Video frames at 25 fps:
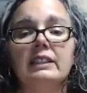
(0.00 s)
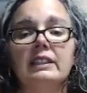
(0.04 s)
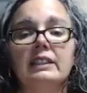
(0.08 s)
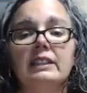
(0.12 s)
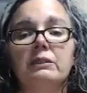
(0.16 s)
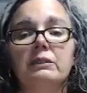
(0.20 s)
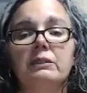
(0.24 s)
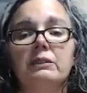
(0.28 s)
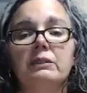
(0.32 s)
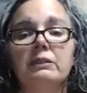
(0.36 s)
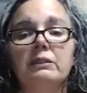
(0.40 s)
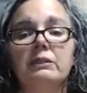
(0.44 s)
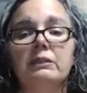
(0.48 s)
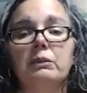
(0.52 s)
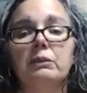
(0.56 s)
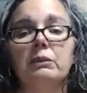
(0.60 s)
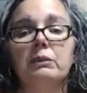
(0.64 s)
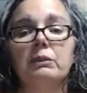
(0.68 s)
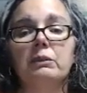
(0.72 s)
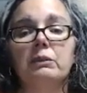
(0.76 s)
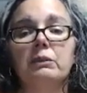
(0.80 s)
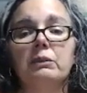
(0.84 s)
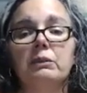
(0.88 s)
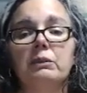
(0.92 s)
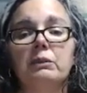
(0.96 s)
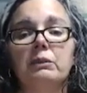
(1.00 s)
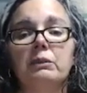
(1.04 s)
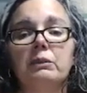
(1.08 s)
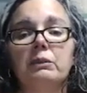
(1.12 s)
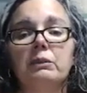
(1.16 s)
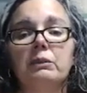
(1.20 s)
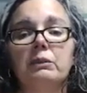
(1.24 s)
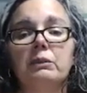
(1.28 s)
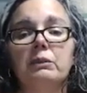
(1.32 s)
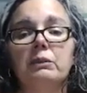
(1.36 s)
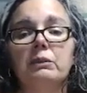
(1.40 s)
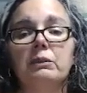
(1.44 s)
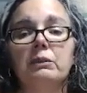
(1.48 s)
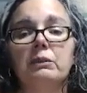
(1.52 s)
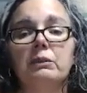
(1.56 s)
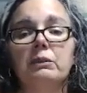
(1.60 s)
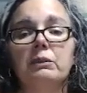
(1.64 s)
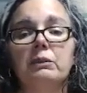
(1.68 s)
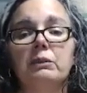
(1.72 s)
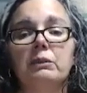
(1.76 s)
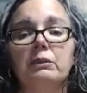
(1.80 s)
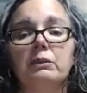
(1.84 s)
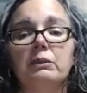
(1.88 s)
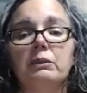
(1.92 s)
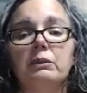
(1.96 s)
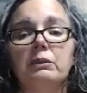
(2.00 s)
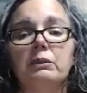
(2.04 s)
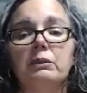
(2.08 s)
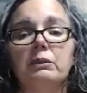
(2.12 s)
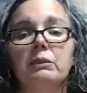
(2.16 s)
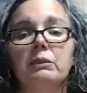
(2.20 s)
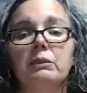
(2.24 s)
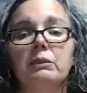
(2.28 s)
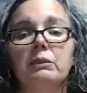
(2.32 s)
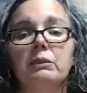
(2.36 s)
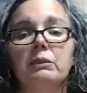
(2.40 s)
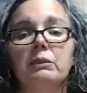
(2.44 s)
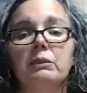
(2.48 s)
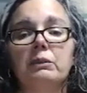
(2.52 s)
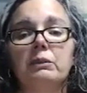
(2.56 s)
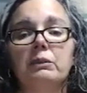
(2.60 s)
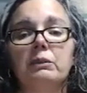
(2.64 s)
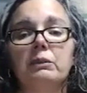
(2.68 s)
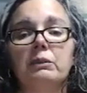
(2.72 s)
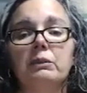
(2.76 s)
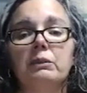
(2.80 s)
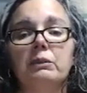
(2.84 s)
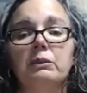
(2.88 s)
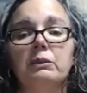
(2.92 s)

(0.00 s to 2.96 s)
we're out, we're going to get sick,